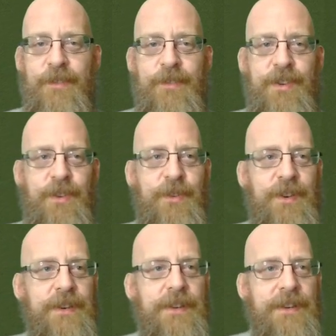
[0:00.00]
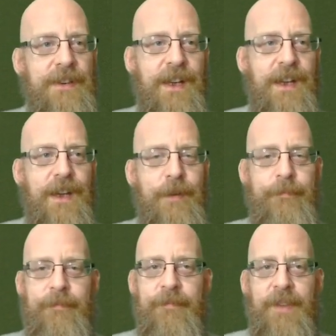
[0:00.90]
2.
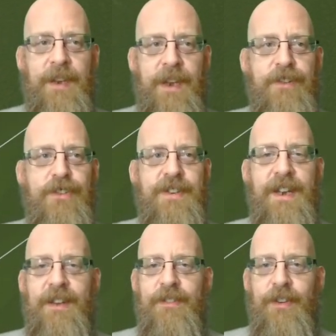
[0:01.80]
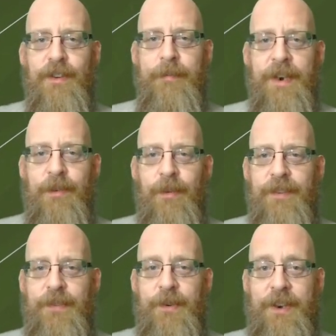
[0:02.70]
Interesting how Tottenham had quite
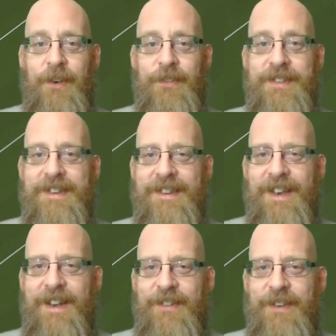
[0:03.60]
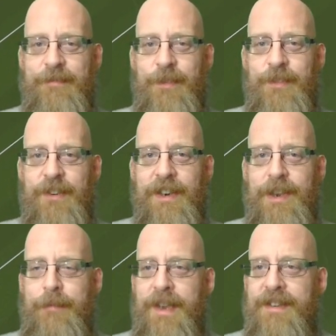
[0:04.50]
a few goals disallowed,
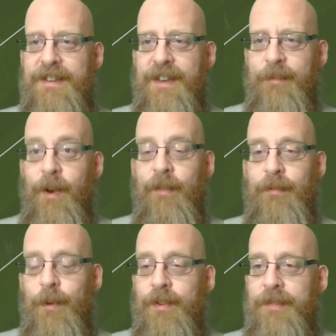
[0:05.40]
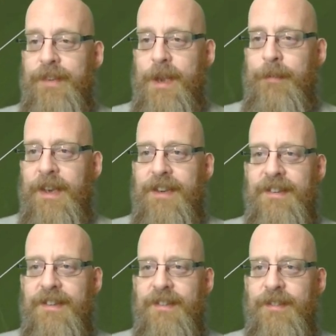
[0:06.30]
unfortunately. But, well, unfortunately for them, I
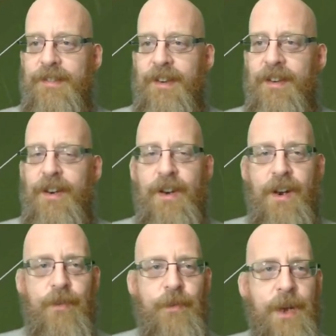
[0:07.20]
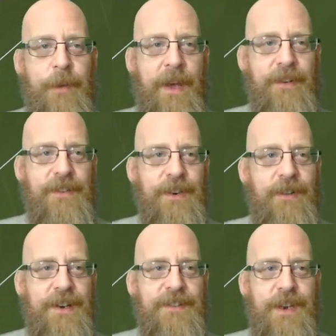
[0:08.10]
guess it doesn't really matter in the
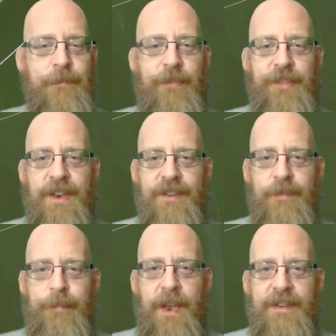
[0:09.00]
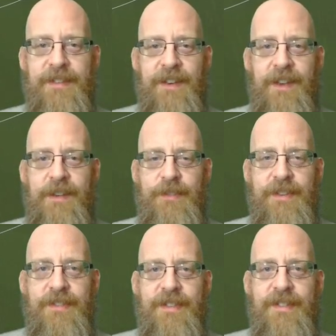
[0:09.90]
grand scheme of things. But it was
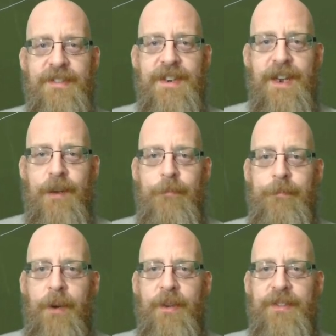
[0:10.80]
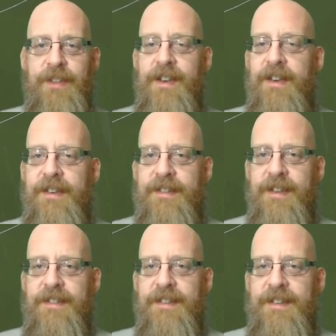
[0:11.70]
interesting to see how both
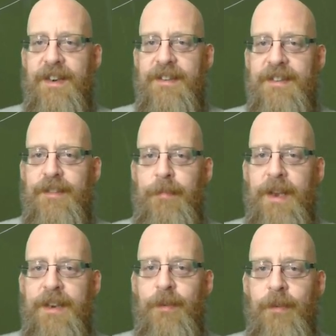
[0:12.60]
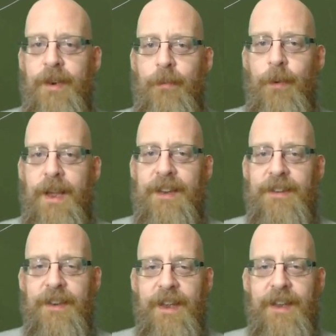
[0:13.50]
sets of tactics played quite
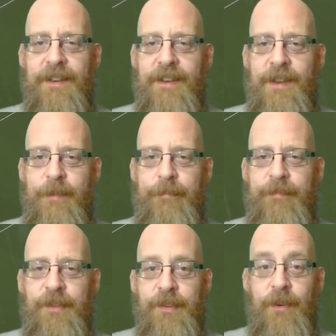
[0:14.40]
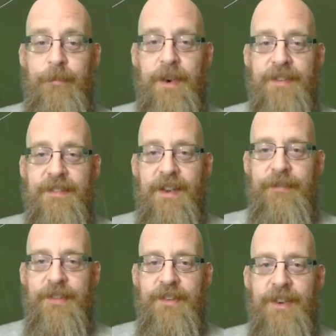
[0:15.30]
well there. I was quite impressed, I
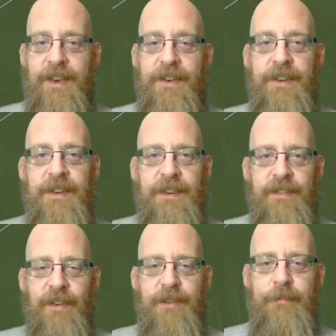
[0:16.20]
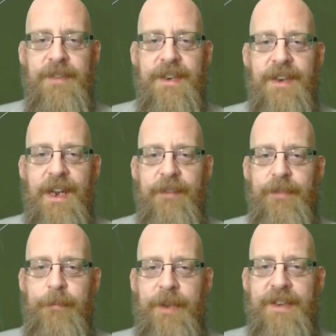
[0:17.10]
have to say. Tottenham did have
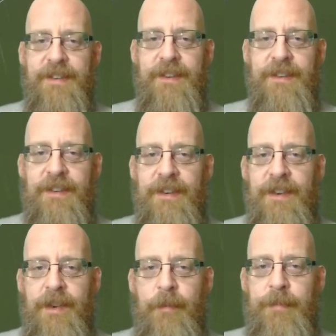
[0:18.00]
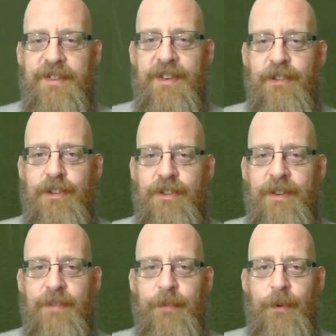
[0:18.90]
the better possession
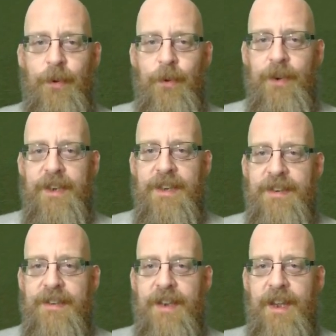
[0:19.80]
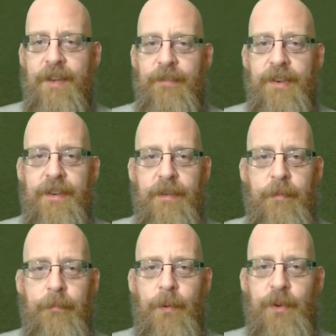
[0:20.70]
overall, and they did have
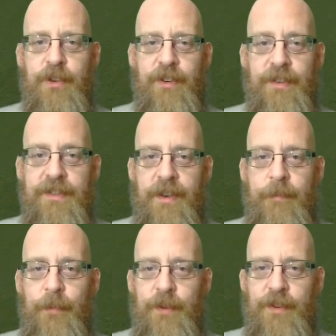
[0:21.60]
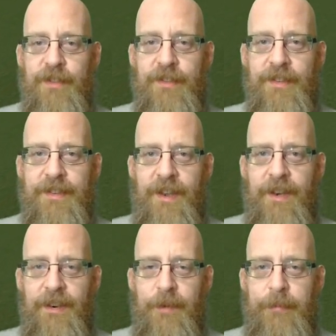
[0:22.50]
more shots and more shots on
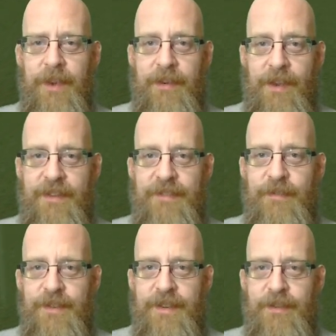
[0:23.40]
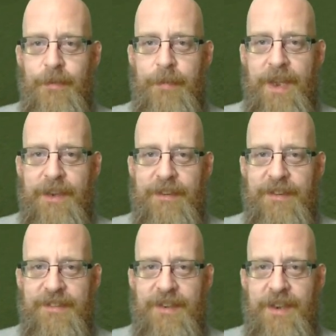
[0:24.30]
target. But Arsenal didn't do bad, like I
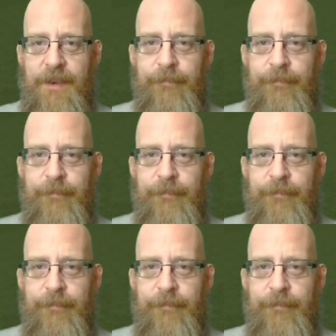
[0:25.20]
say.